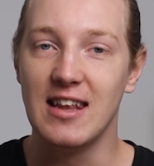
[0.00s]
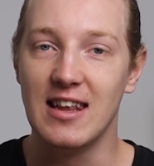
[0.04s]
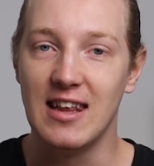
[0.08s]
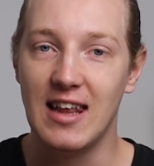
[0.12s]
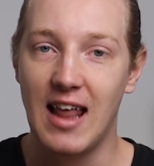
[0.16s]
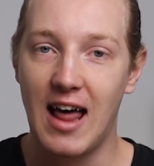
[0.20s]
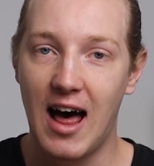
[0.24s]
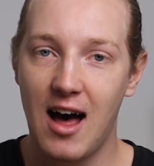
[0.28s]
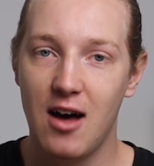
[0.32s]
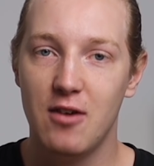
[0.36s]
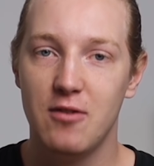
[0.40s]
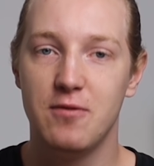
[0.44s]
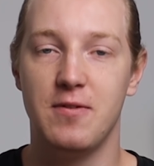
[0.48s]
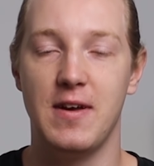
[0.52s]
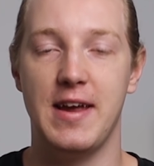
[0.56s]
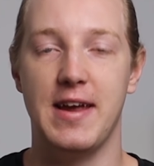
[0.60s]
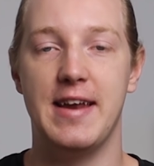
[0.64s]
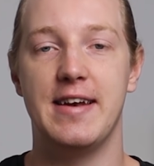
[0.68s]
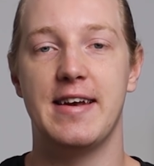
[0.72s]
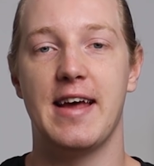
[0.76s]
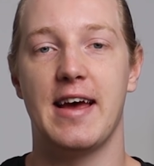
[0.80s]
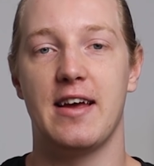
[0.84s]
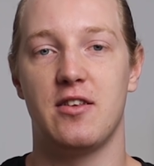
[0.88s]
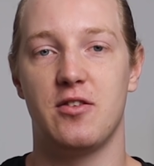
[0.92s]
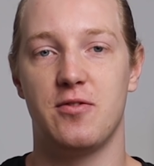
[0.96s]
love
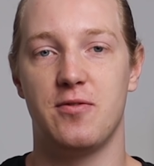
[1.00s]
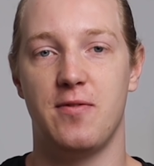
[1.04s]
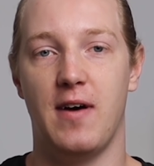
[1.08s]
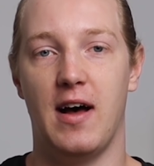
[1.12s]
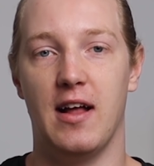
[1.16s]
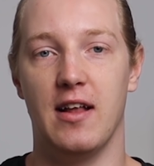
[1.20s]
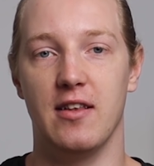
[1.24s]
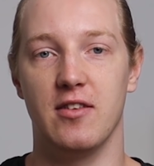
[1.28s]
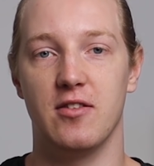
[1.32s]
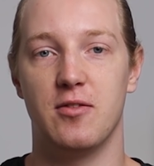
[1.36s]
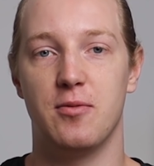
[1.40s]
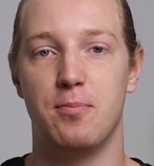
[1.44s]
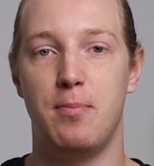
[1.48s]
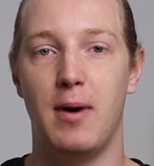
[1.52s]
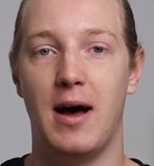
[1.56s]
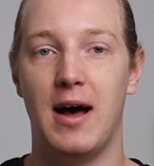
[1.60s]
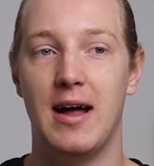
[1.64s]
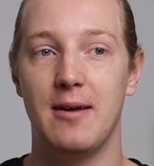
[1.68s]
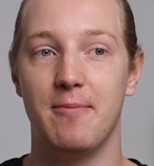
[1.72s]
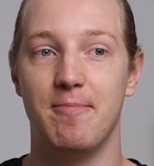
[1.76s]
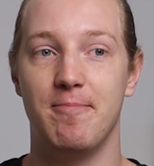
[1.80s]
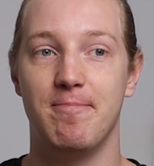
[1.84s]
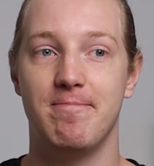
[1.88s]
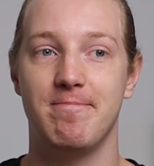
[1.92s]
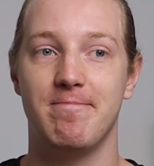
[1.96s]
index funds,
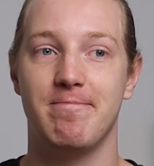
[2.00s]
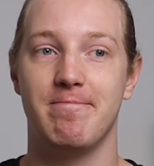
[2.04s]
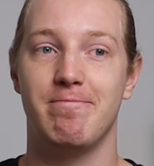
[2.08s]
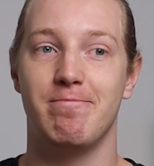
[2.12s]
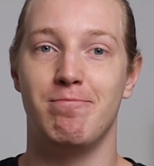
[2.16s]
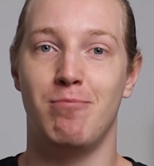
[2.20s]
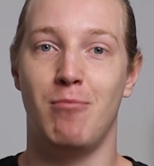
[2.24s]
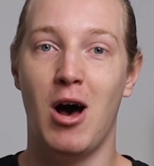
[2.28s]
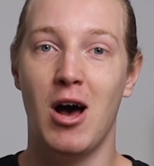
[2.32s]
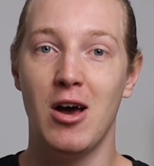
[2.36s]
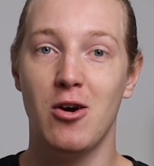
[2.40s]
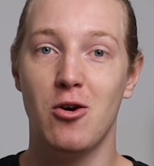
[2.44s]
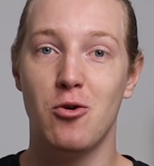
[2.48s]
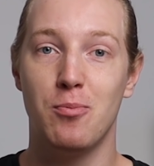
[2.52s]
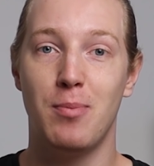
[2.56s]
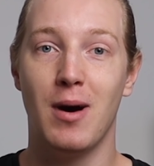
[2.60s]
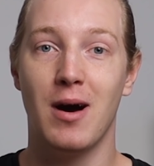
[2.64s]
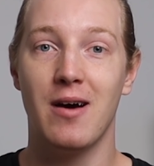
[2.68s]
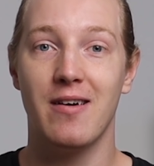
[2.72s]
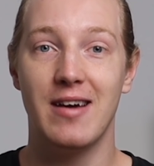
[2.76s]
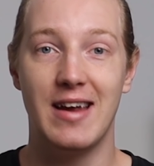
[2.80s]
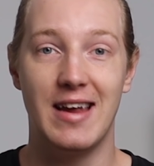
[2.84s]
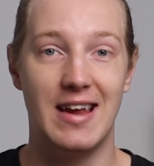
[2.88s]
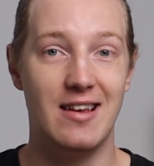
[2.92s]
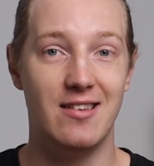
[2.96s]
but Michael
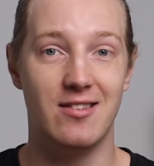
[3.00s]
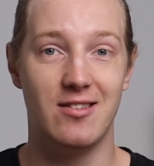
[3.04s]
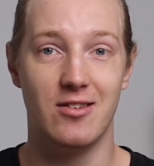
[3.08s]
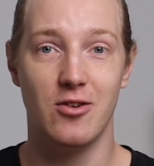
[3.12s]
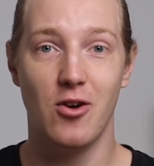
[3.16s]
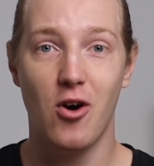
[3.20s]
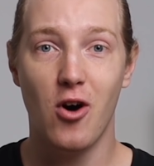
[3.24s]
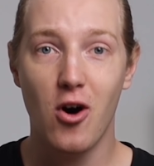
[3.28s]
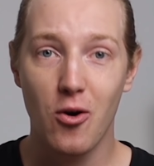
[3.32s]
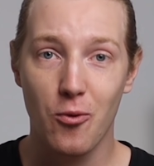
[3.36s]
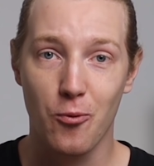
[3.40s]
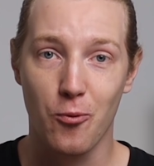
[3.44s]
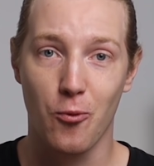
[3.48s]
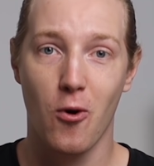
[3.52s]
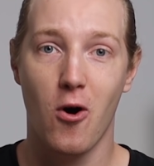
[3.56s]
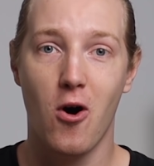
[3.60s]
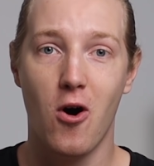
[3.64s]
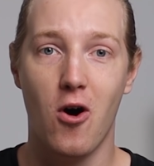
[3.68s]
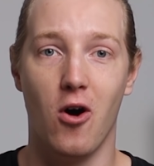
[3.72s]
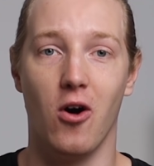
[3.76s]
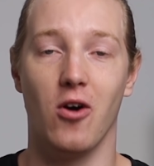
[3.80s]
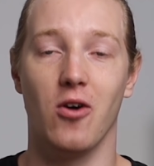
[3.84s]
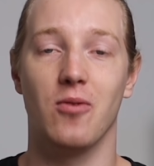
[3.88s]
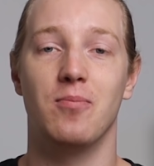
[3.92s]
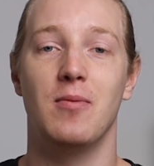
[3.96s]
Burry, he's not
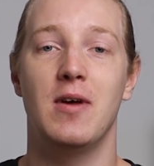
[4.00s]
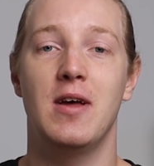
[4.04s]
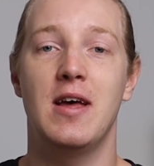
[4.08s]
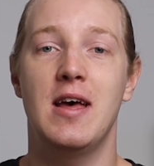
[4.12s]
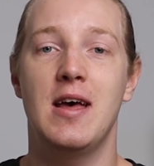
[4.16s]
wrong,